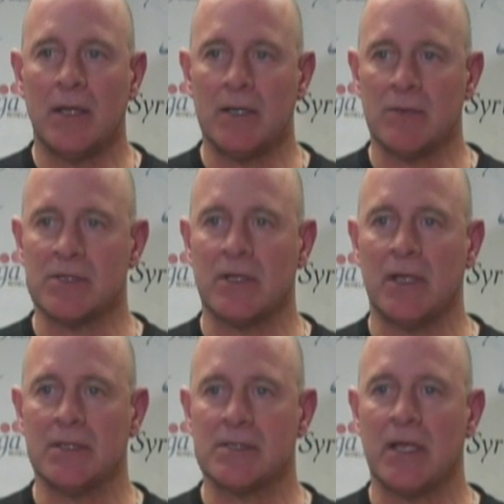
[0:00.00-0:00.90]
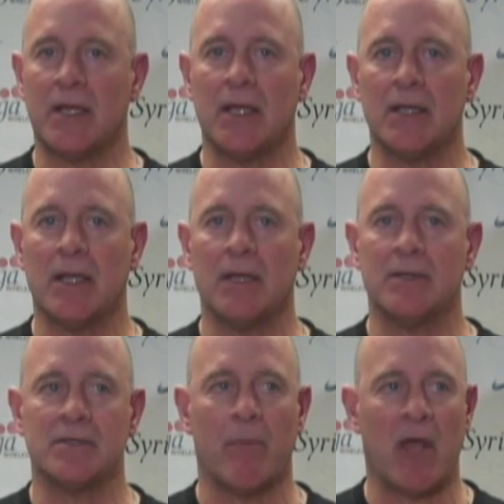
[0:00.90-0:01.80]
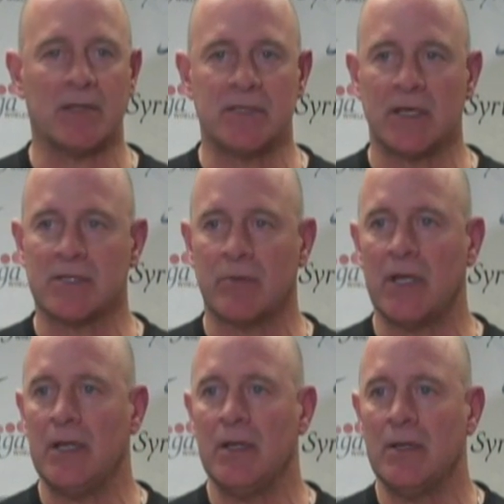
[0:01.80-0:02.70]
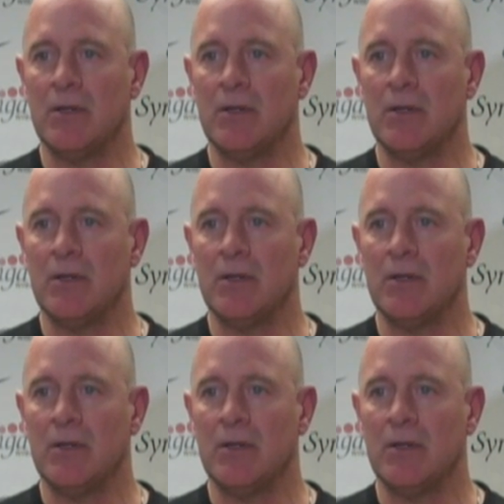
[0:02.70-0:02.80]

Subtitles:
he was an in-state kid that's about 6'3",